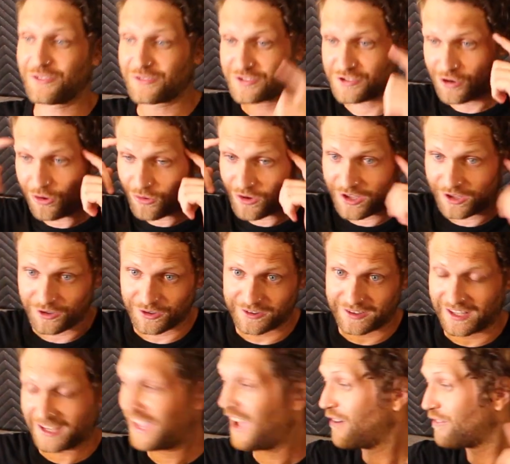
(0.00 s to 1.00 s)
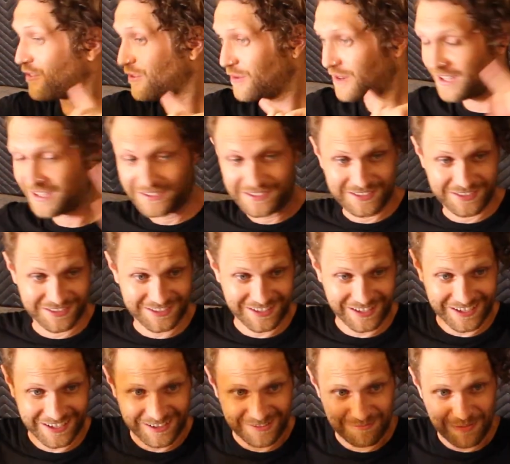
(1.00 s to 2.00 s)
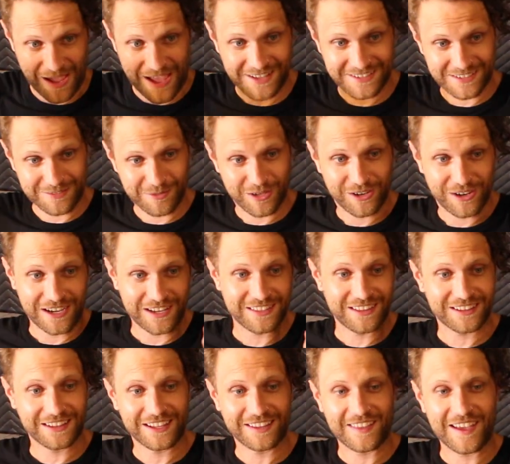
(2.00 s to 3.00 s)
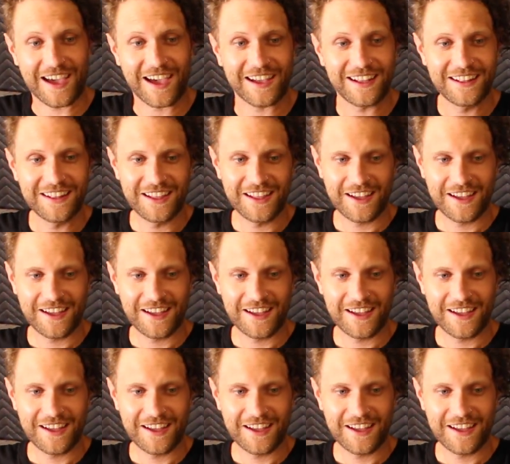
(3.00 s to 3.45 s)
there's no guilt like everyone else is like passing me or anything like that,